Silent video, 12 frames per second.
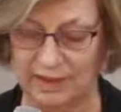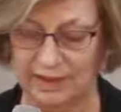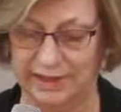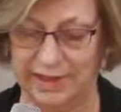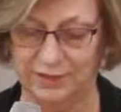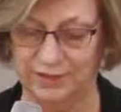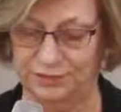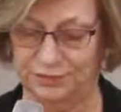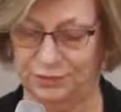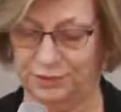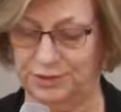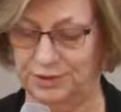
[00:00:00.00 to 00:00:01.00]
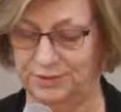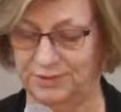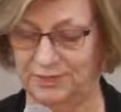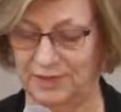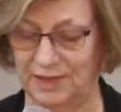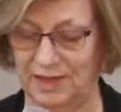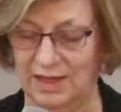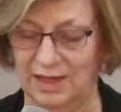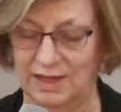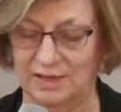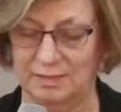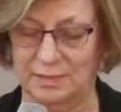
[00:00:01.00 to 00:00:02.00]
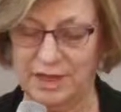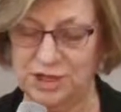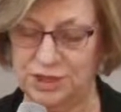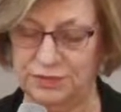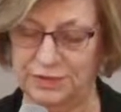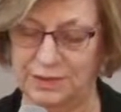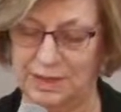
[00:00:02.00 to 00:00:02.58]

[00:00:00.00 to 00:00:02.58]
Now the food. The makeshift